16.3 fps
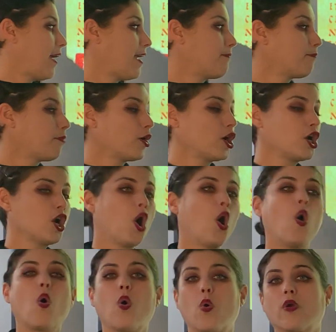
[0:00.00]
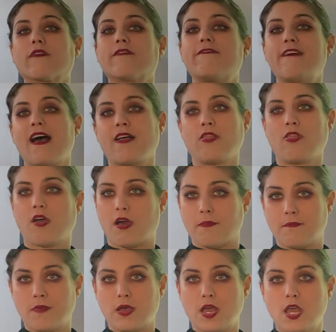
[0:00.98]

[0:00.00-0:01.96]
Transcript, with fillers: paper or vellum.